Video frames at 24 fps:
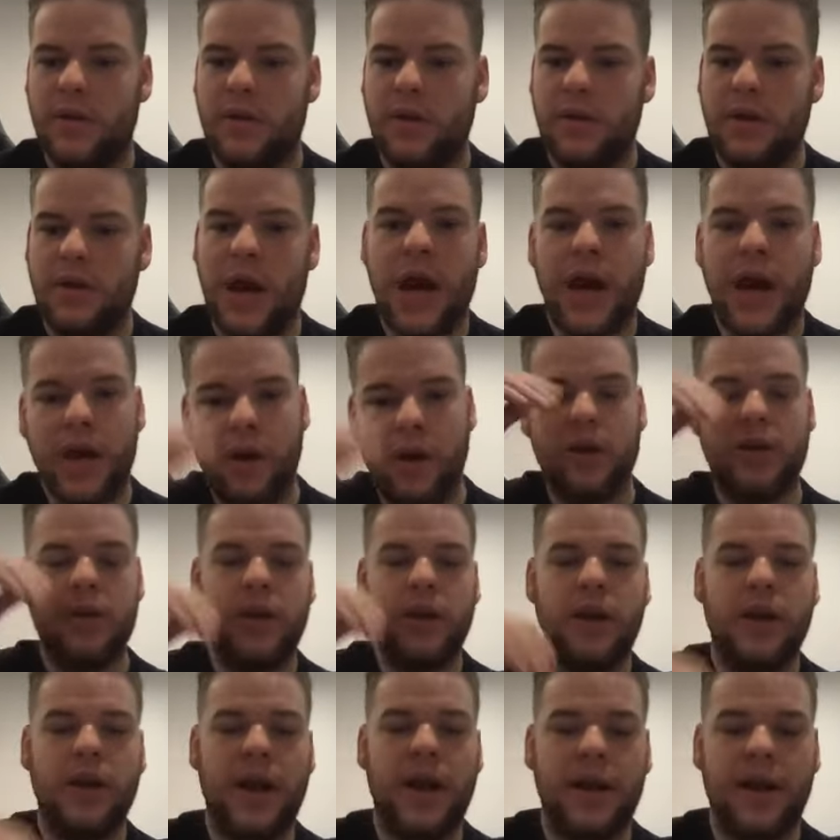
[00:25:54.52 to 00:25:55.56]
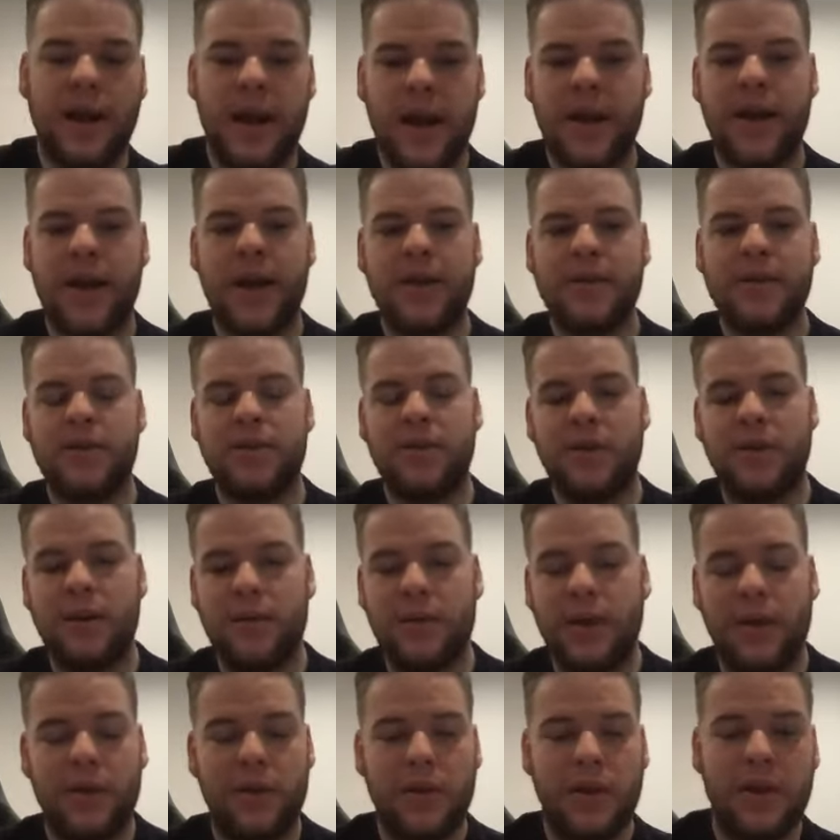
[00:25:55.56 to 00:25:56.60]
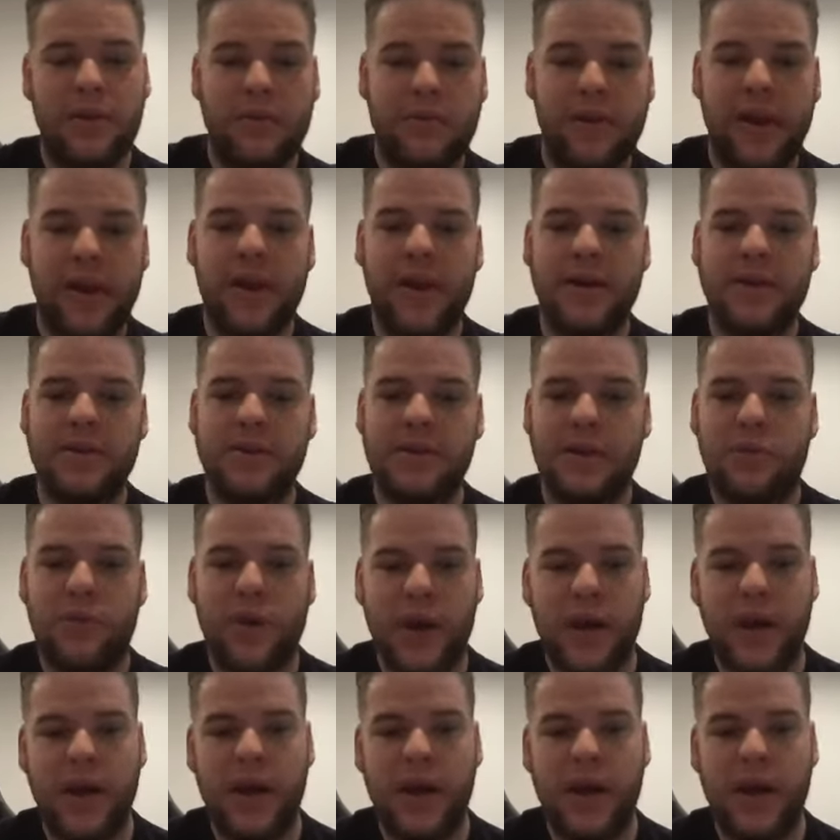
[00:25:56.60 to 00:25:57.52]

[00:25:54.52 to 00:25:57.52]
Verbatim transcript: high on there, like Lancaster and then Vegas and Reading,